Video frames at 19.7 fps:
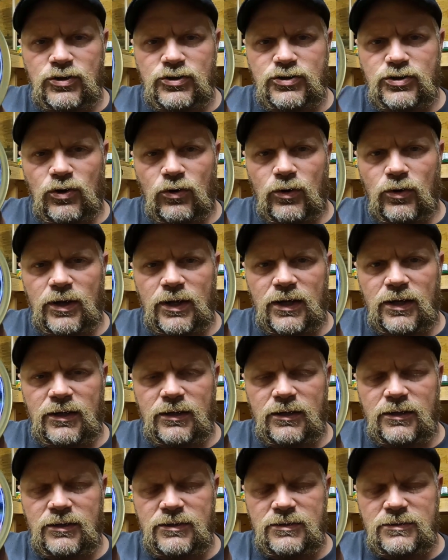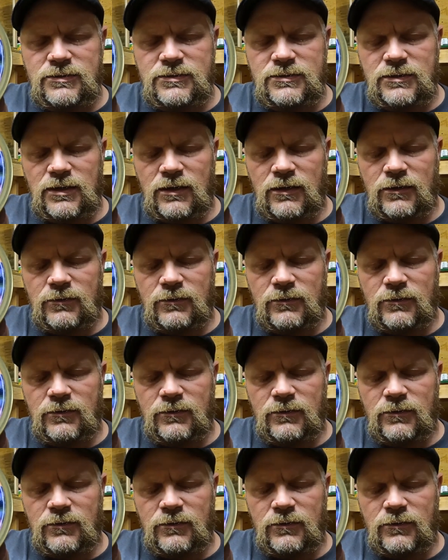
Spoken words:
So it is